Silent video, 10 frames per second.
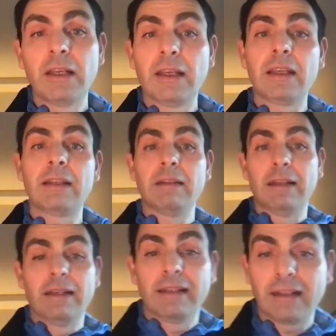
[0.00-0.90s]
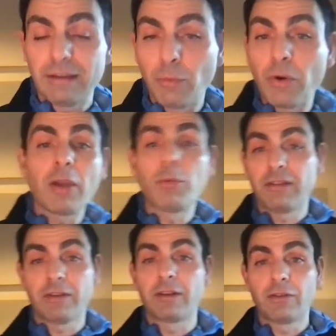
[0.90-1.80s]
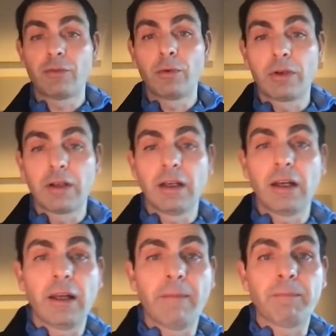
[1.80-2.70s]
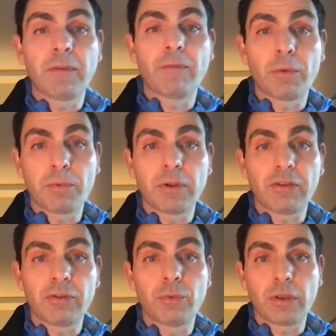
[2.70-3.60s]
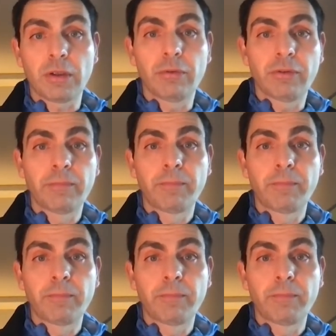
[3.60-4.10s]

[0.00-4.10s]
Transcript: in the way we search for production workloads.